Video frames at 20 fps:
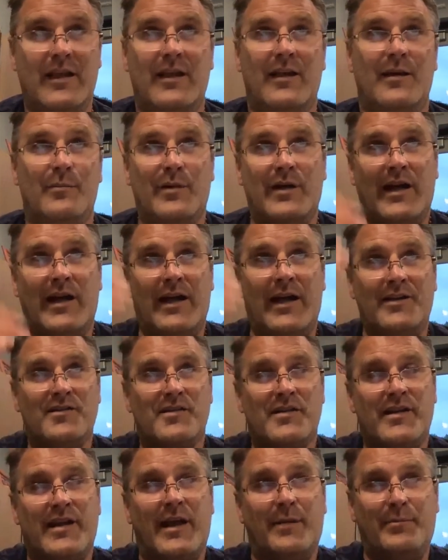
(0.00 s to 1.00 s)
but i
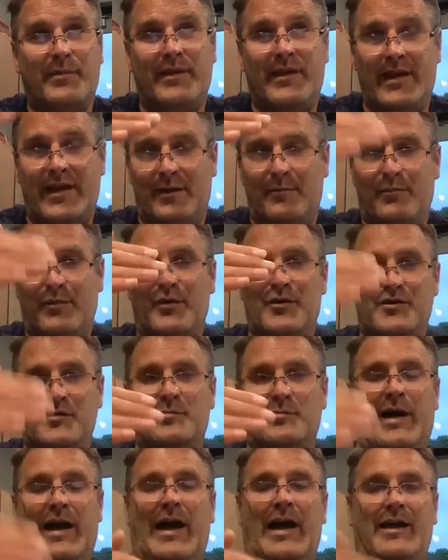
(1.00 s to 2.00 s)
just kept hmm. getting pushed
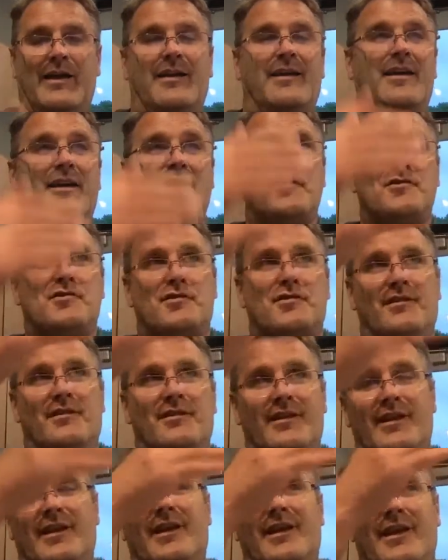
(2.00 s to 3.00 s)
back each
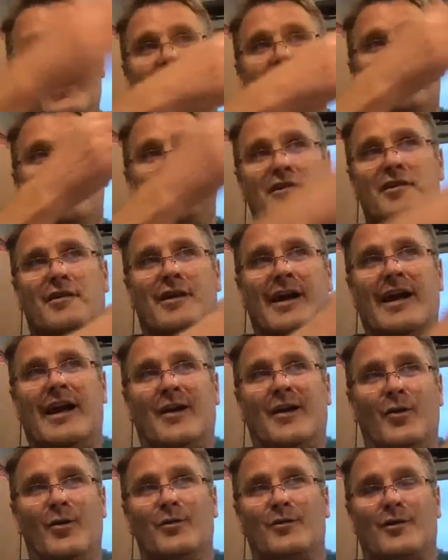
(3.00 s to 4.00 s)
each year i
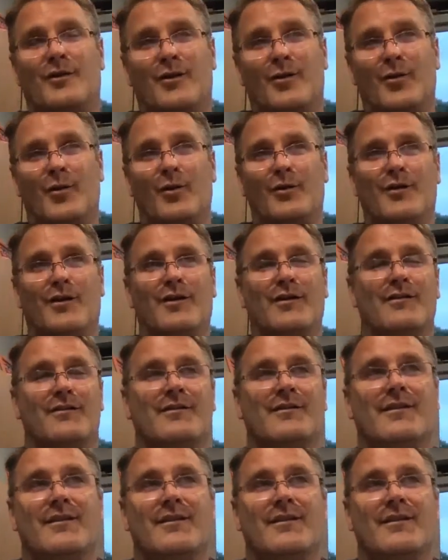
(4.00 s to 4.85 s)
got older and older